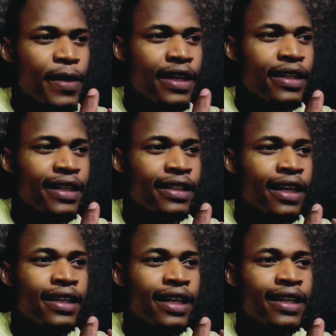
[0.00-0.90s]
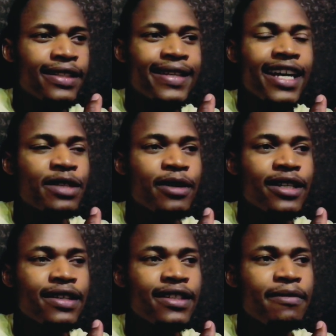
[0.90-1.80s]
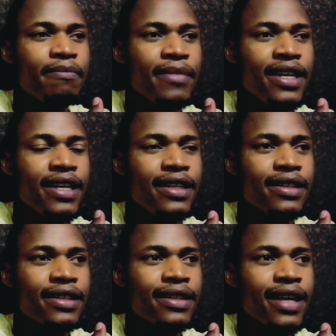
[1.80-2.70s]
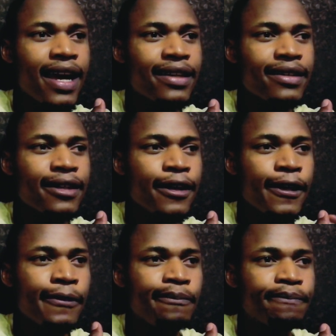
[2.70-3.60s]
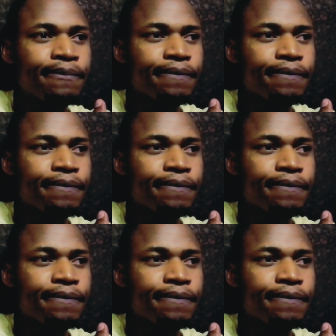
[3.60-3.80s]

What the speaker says: and attachment doesn't mean that to